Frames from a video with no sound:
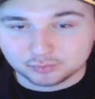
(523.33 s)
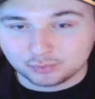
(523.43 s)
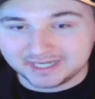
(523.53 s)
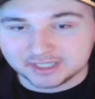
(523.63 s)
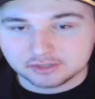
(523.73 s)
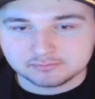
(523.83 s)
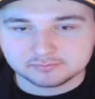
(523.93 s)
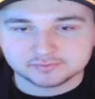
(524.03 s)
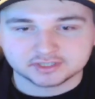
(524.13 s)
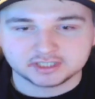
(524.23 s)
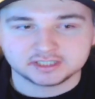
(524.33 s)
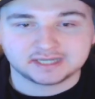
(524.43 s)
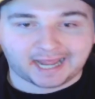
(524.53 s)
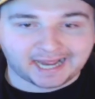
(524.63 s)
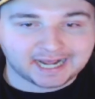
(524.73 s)
Williams and
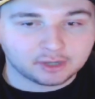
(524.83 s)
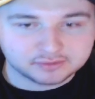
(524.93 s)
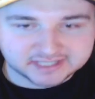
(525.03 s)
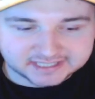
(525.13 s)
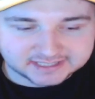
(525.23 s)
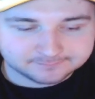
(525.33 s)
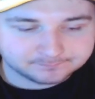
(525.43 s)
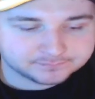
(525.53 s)
Audi.